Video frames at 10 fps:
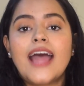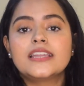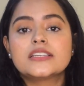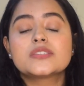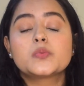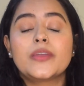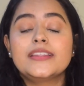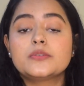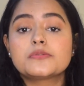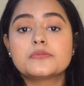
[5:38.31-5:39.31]
and it is
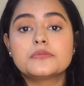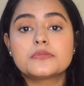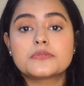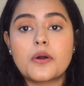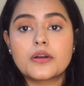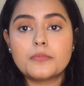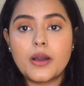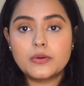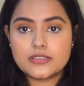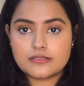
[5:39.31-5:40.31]
way too soon to talk
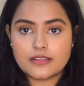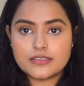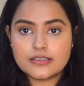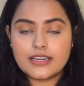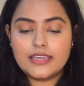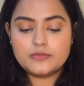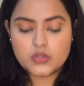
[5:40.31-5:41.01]
about such a claim.